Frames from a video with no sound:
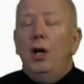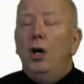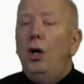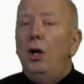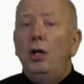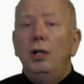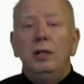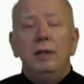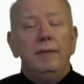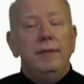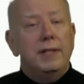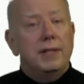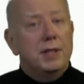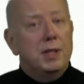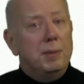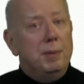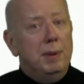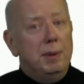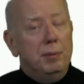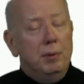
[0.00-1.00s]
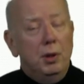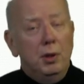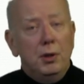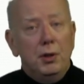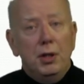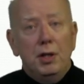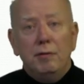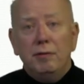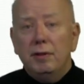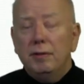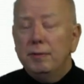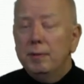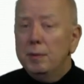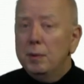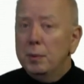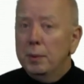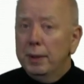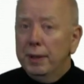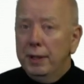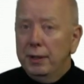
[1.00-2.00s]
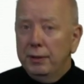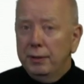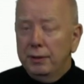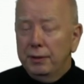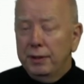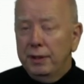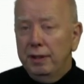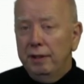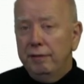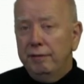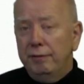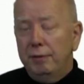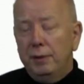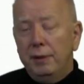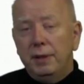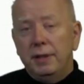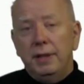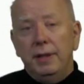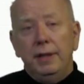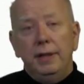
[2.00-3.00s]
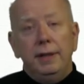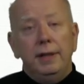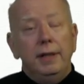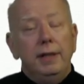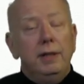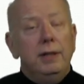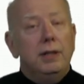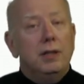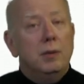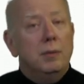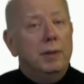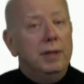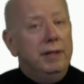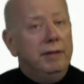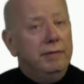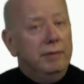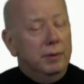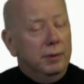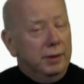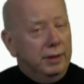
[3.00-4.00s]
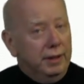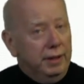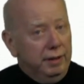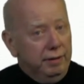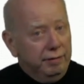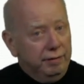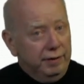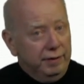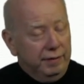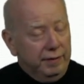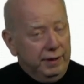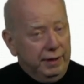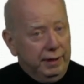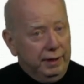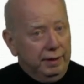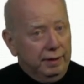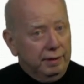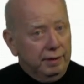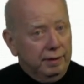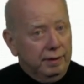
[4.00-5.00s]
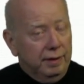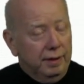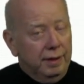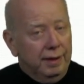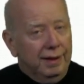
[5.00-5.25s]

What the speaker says: All of this has been rolled over from 2013-14 into 2014-15.